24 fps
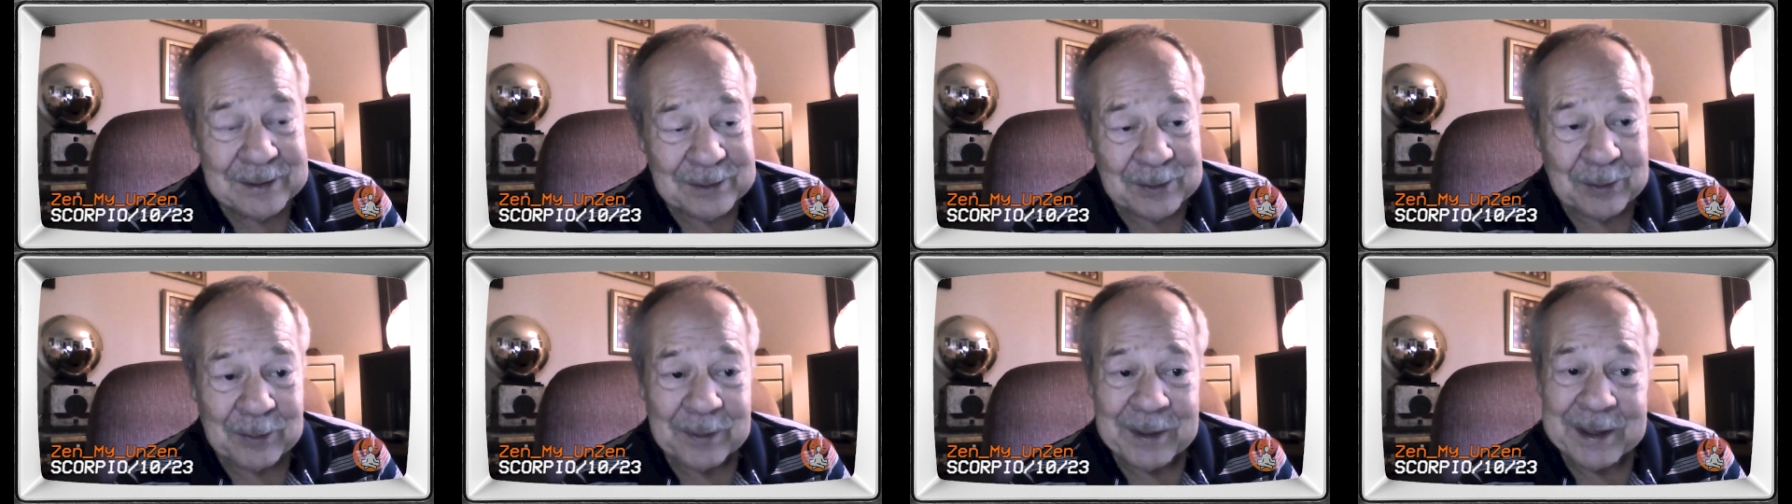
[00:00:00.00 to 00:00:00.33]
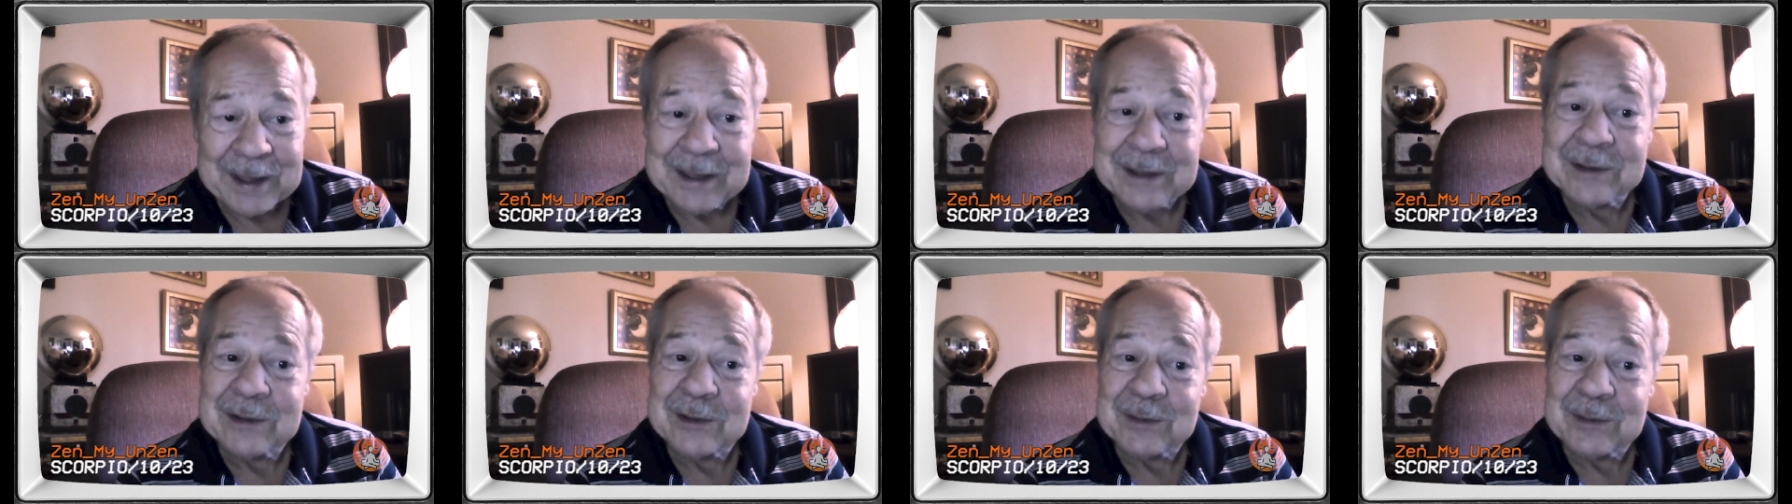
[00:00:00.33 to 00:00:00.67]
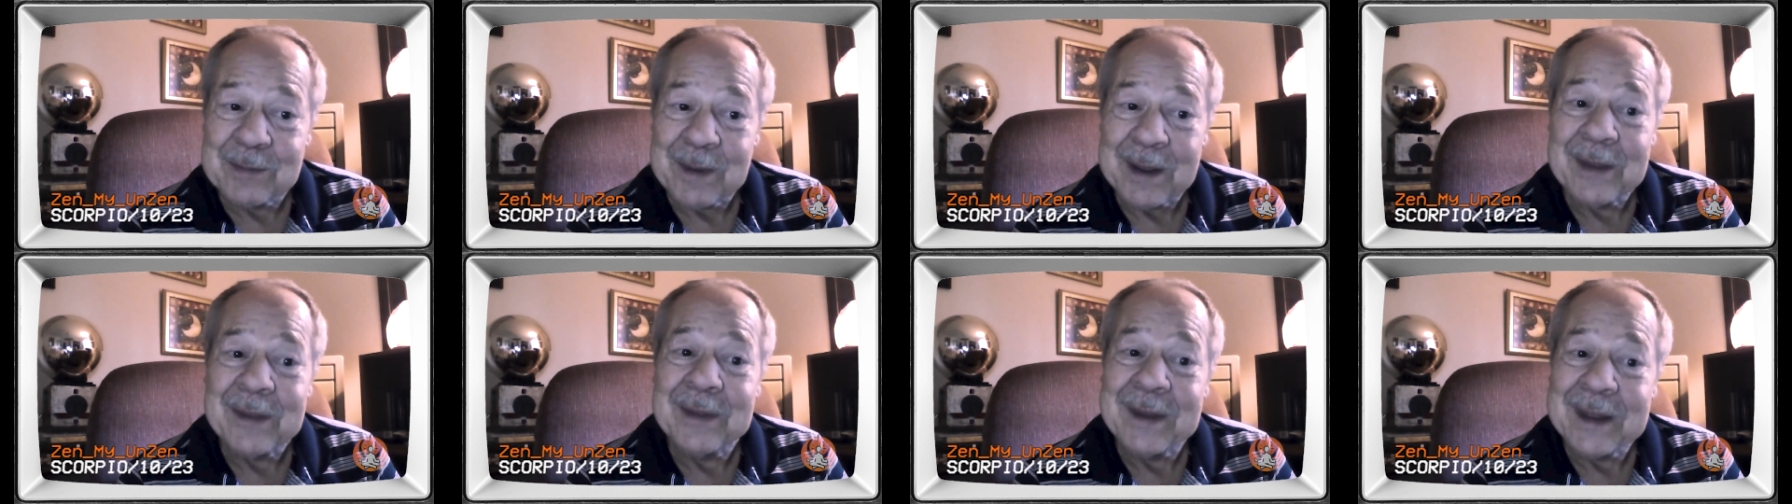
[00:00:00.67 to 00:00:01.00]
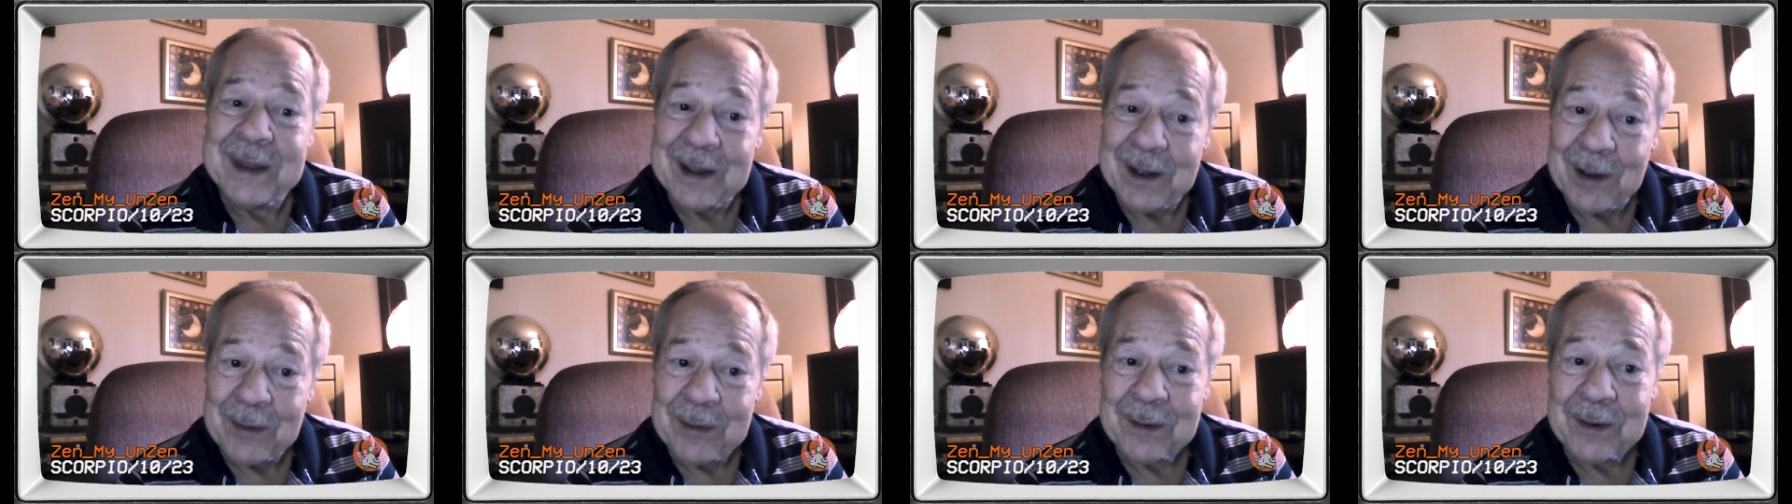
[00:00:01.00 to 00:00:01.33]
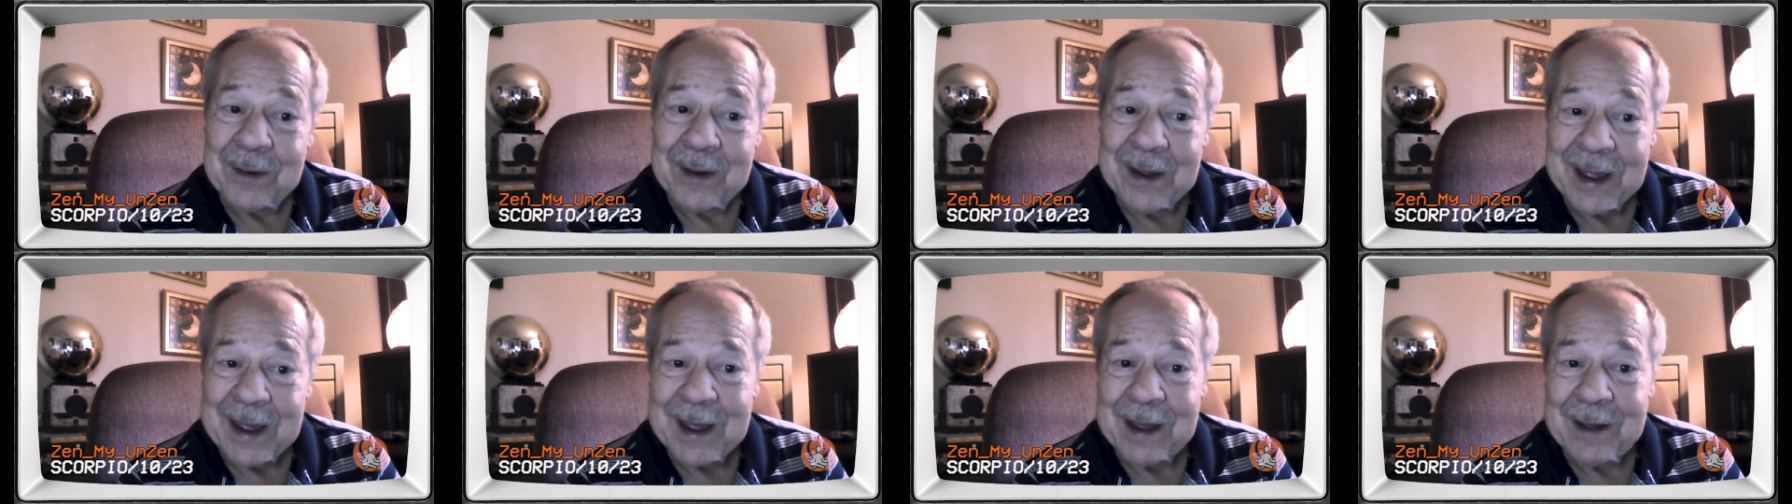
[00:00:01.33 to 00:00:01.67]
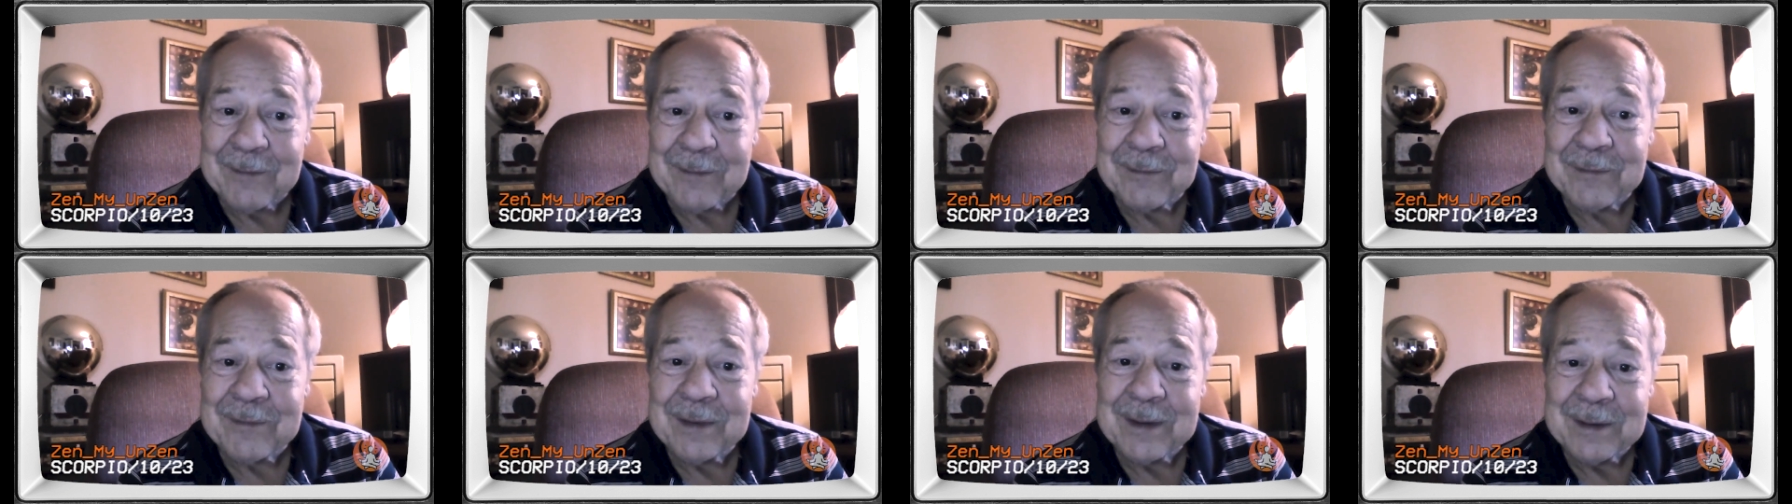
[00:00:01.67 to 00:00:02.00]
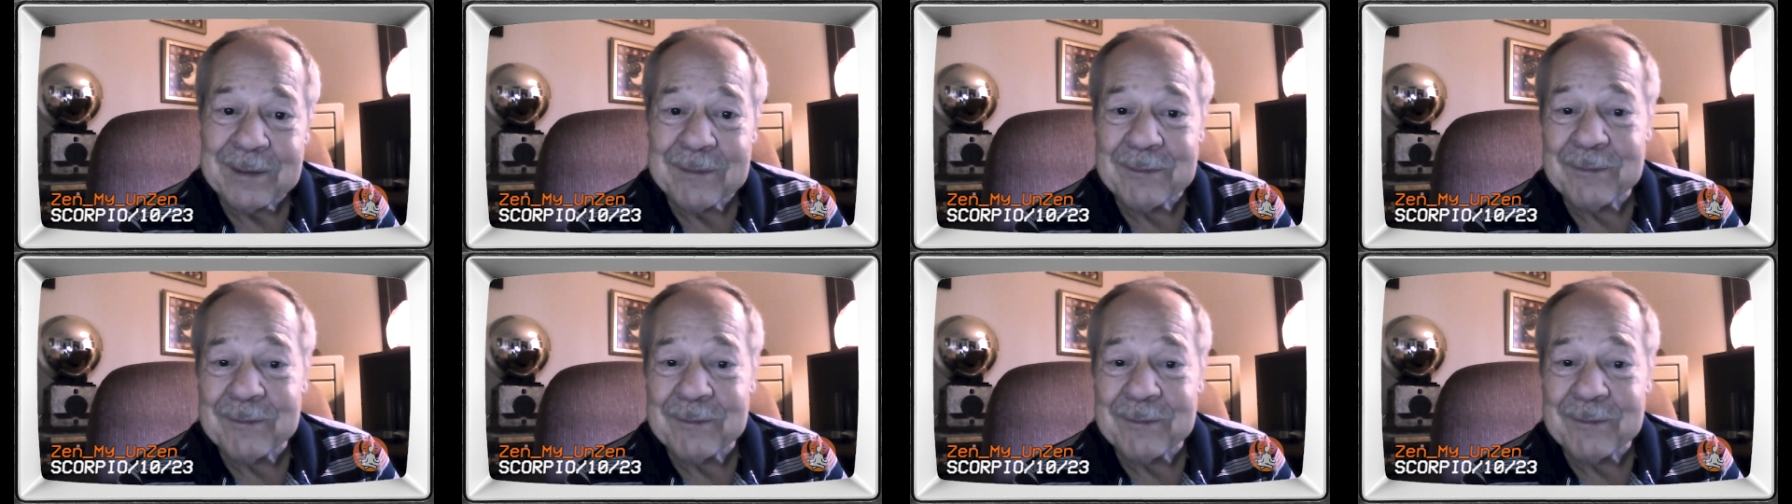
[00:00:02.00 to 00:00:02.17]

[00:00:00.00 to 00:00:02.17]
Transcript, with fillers: so they can spend the other half